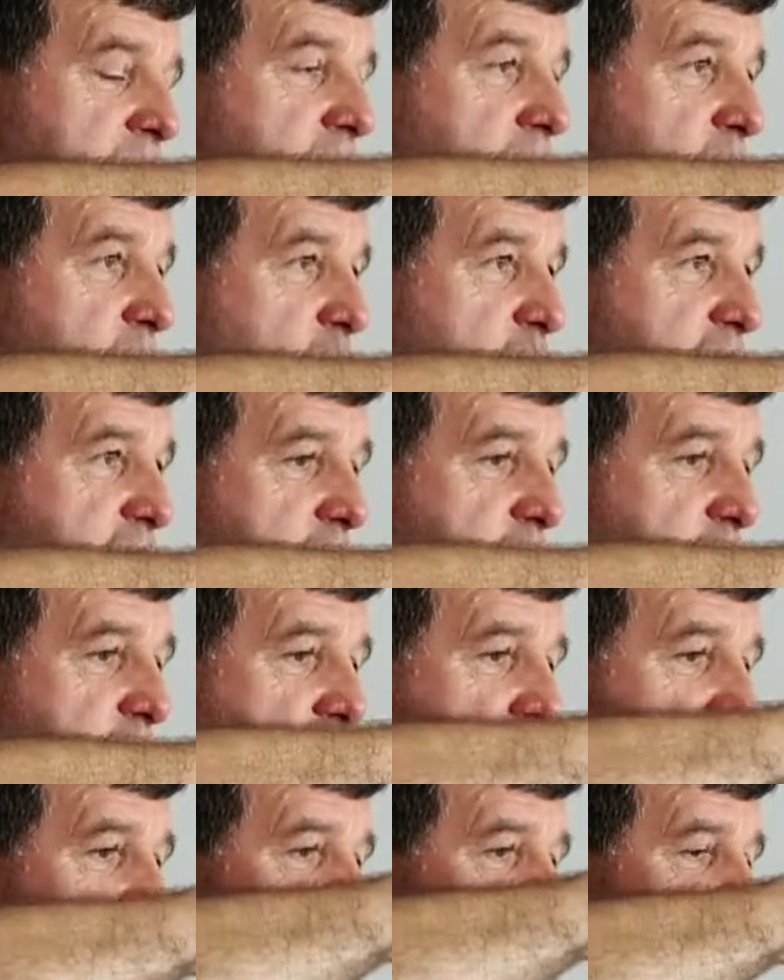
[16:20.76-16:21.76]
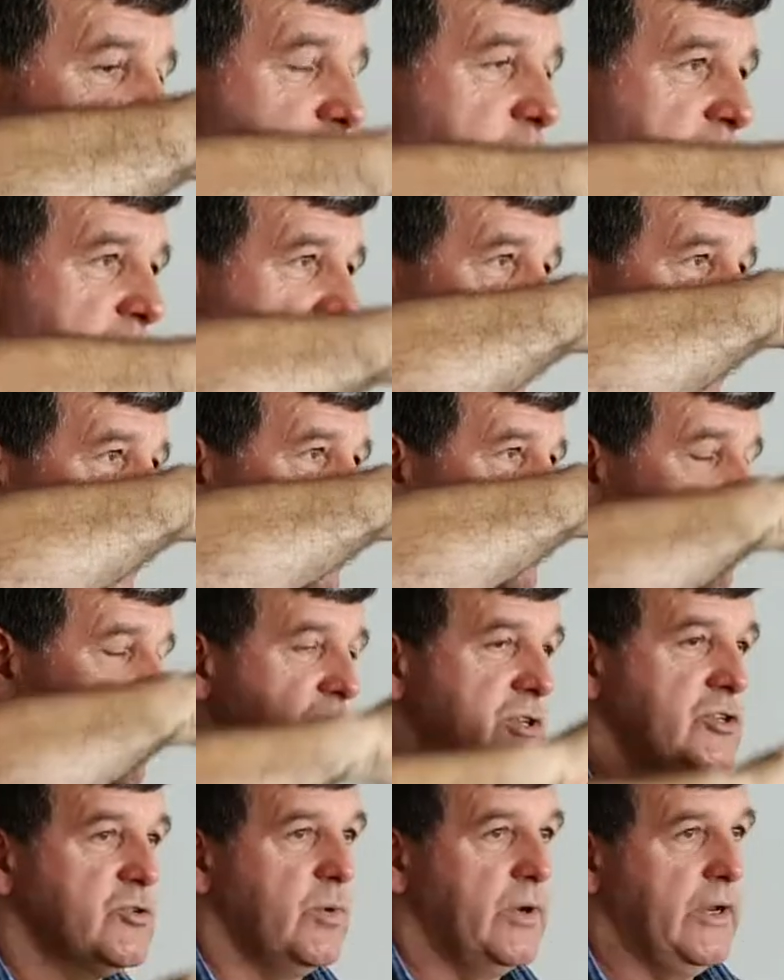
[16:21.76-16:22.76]
can also follow this one. I'll get to
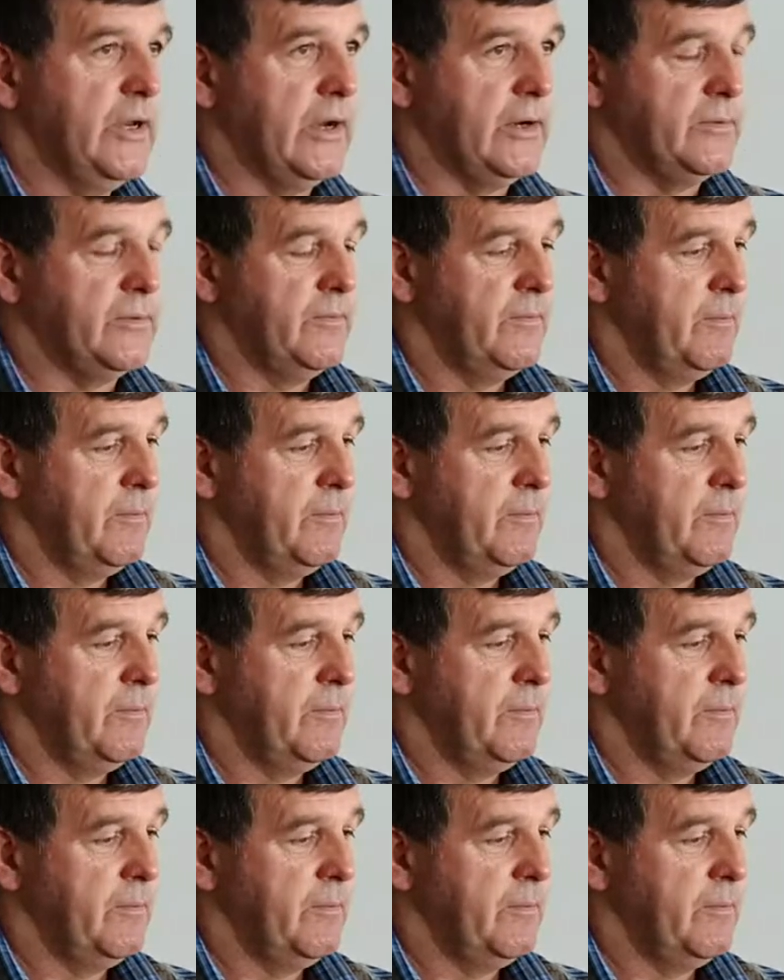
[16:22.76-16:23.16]
this one now.